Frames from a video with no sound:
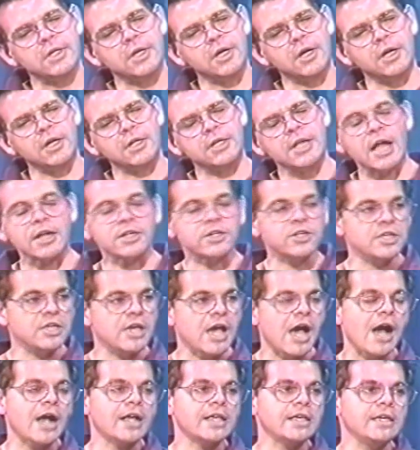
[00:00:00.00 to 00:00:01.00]
Dr.
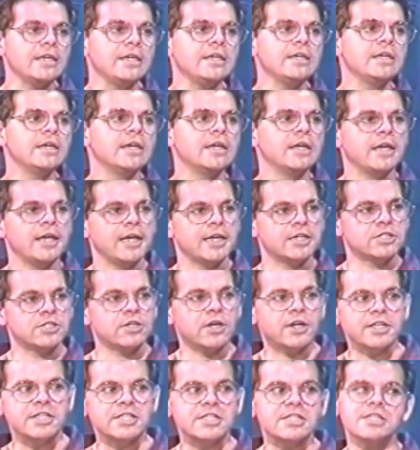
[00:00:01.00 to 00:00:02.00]
Yockey has
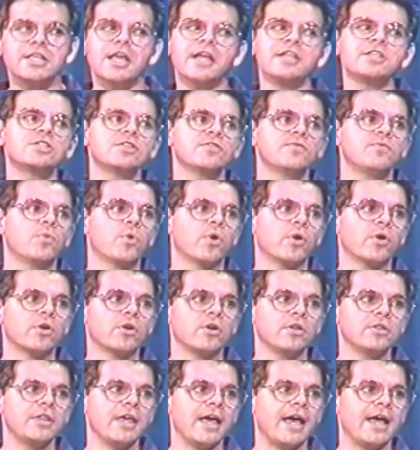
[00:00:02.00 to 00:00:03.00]
done extensive
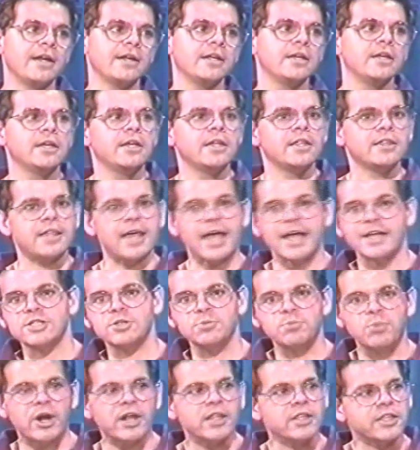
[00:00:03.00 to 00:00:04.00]
work on that.
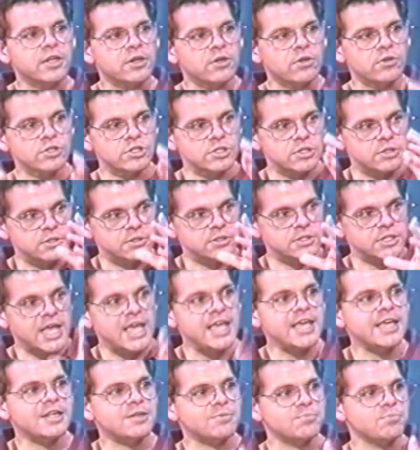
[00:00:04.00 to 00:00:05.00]
Thaxton, Bradley, and Olson
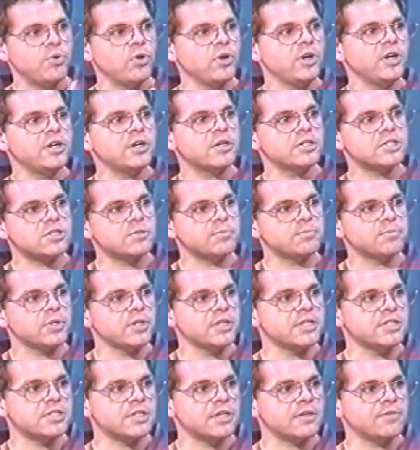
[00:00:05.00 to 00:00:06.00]
take it and put it in a
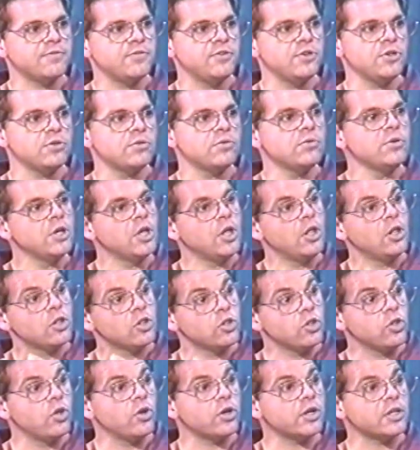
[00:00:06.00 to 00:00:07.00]
simplistic view,
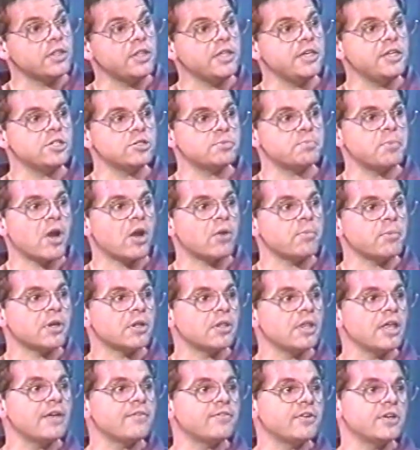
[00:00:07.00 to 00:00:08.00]
look at the
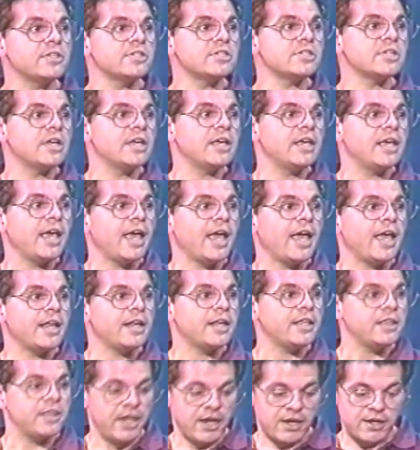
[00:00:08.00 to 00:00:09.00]
experimental evidence,
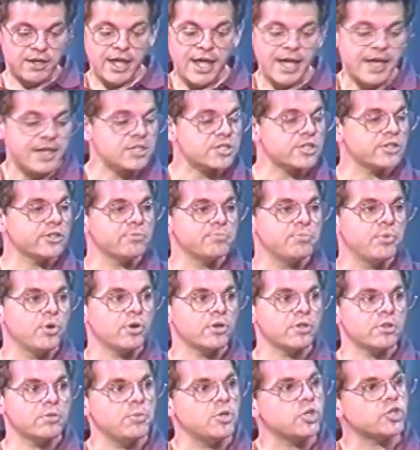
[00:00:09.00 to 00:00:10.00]
and in their excellent
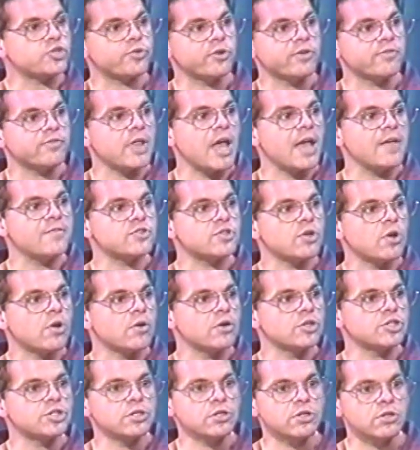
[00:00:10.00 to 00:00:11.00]
book, The Mystery of Life's
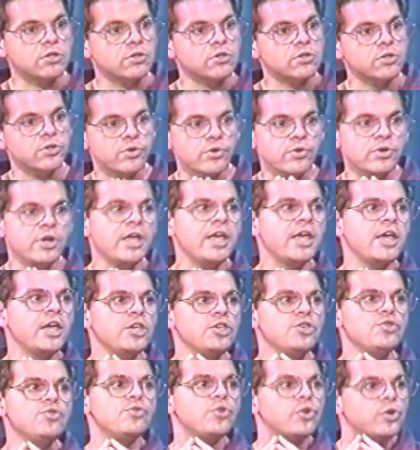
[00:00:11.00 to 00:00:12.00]
Origin, conclude
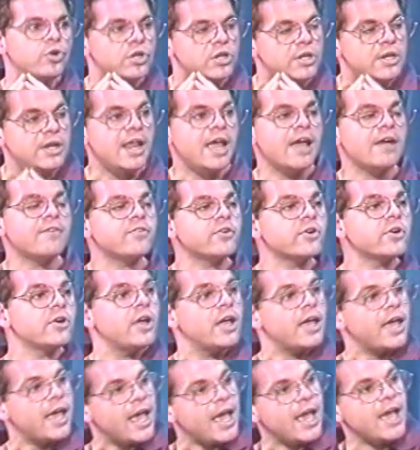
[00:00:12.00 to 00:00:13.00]
you could never,
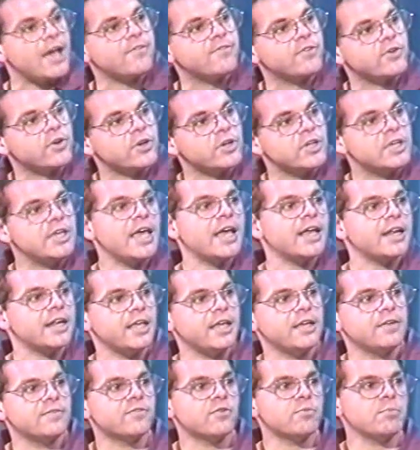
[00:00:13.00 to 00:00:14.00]
ever get
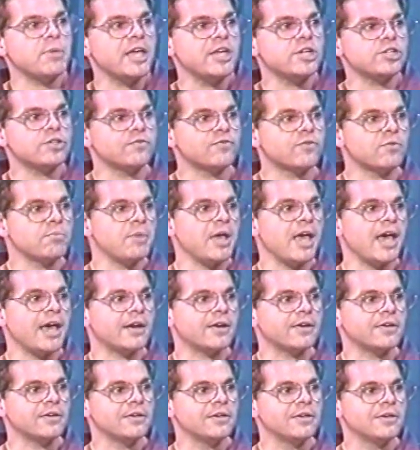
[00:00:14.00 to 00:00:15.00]
information from
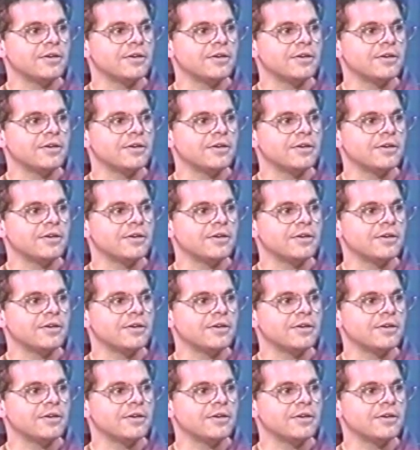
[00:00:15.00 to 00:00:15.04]
matter.